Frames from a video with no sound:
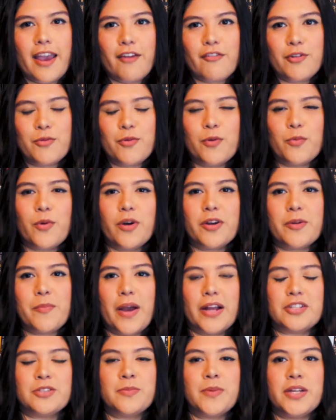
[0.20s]
everyone, welcome
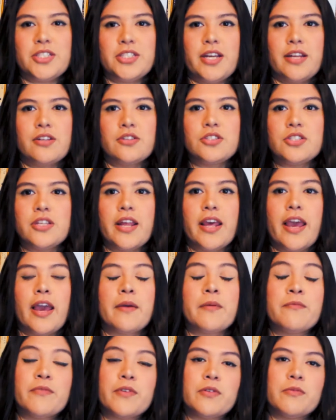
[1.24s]
back to my channel. Today
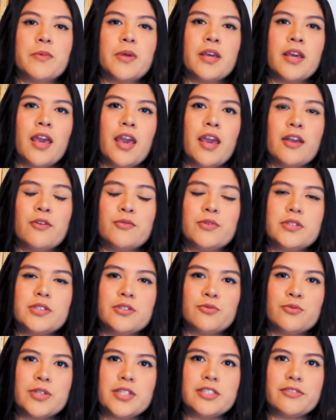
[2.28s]
I'm filming a
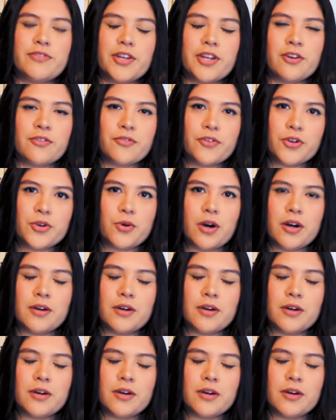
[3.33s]
recent reads video for you